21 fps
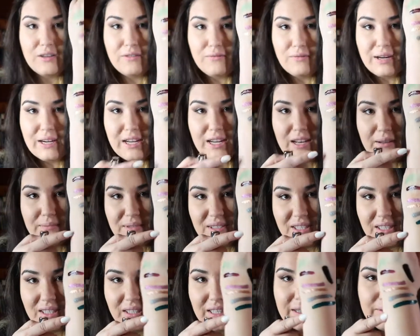when it comes
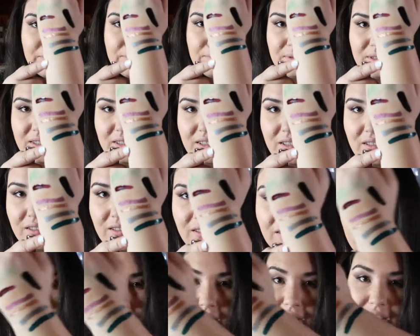to lips.
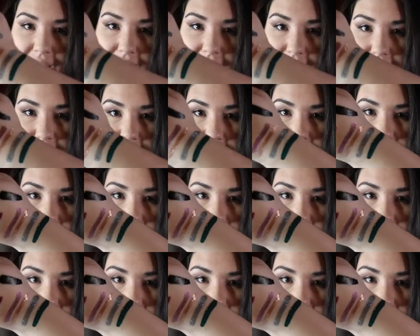God.